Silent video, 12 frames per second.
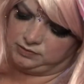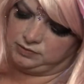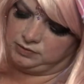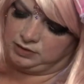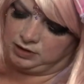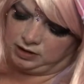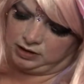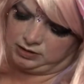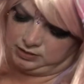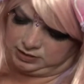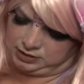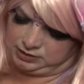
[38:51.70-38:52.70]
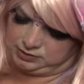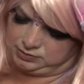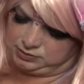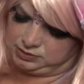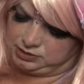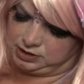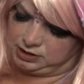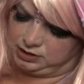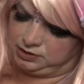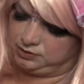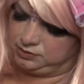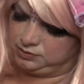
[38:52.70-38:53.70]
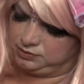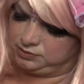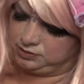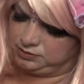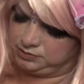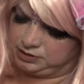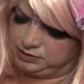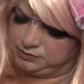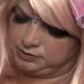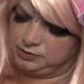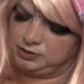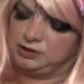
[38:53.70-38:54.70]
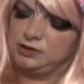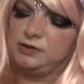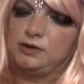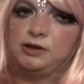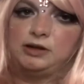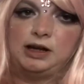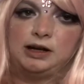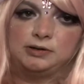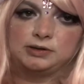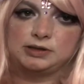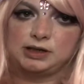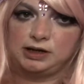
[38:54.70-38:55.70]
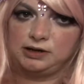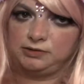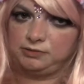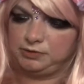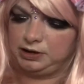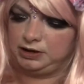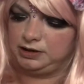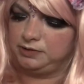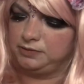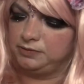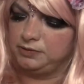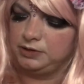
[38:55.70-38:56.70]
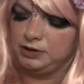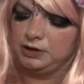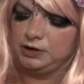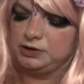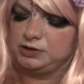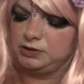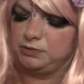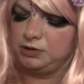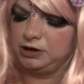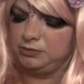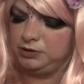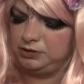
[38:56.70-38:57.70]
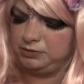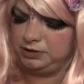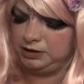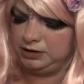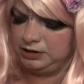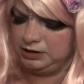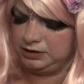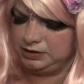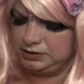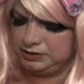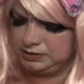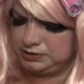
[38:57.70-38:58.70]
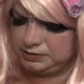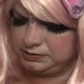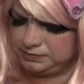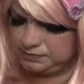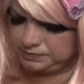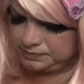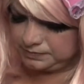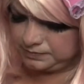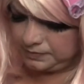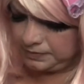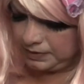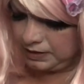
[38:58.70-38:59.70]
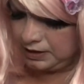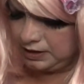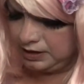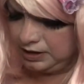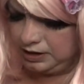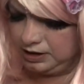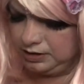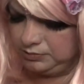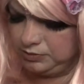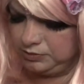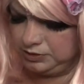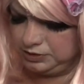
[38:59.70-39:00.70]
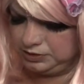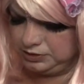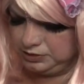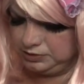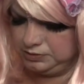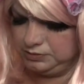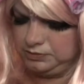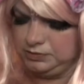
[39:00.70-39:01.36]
not nicer side or whatever is on the outside right now. So what I'm doing is I'm going to